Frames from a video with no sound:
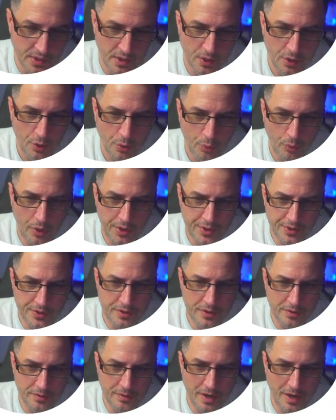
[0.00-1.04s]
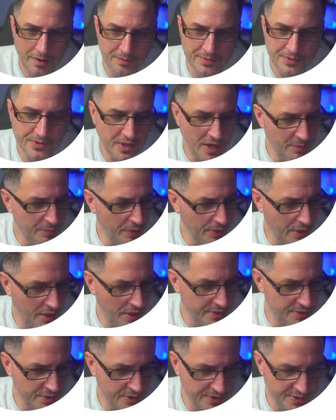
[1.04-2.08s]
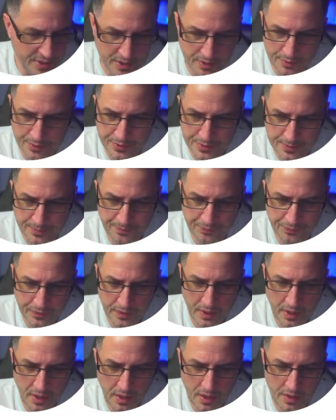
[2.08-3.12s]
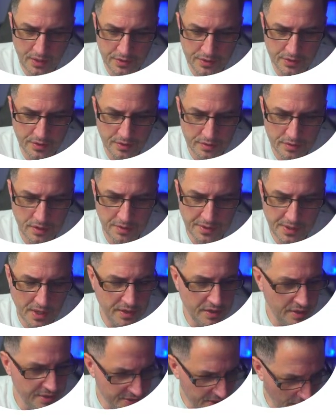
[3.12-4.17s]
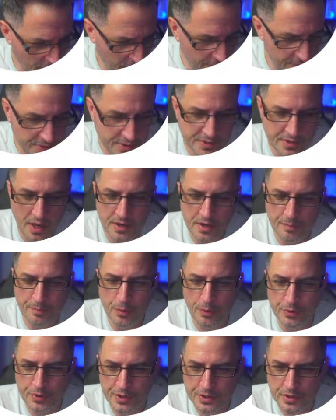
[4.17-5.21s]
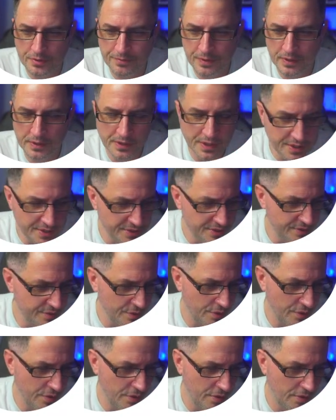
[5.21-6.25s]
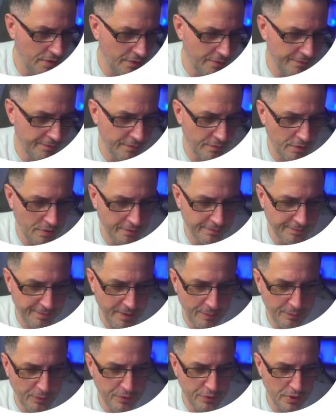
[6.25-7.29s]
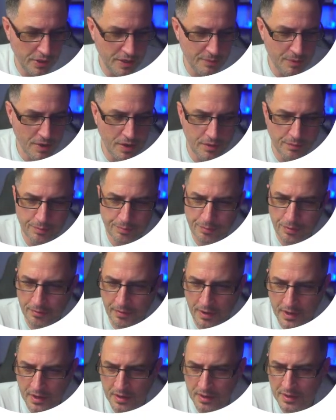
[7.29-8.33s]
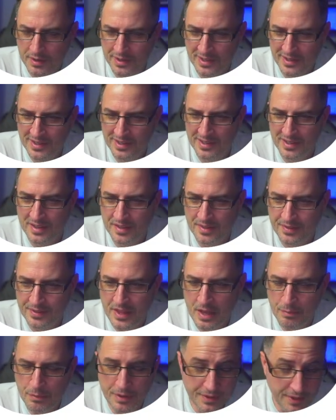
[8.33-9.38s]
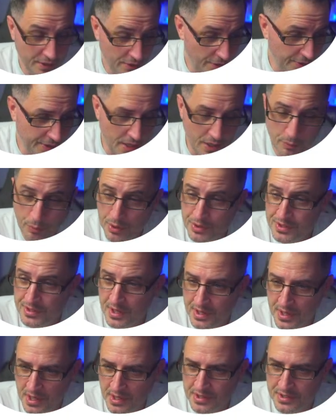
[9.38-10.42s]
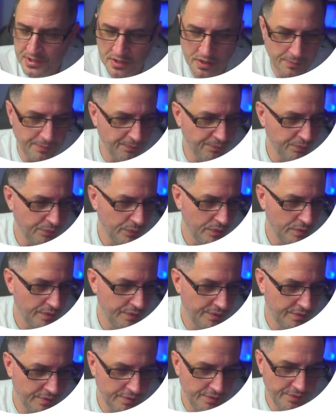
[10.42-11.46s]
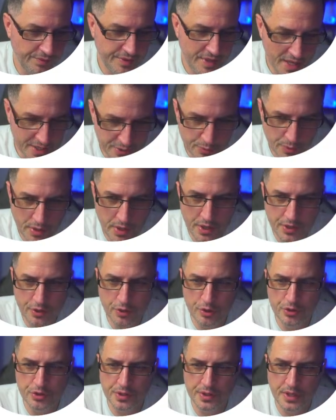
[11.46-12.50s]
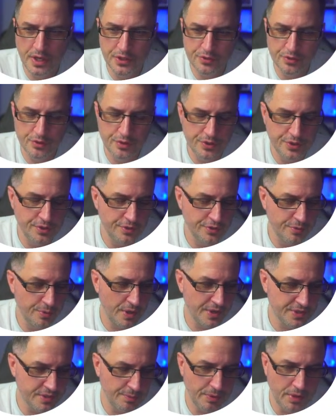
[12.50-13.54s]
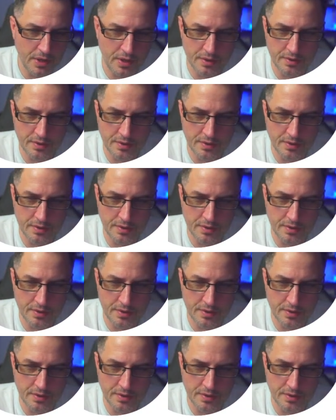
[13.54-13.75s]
Once you have stabilized your sales and you're starting to build yourself a list of people in your email provider, then we think, okay, what's the next step? That's when I usually introduce you to our supplier.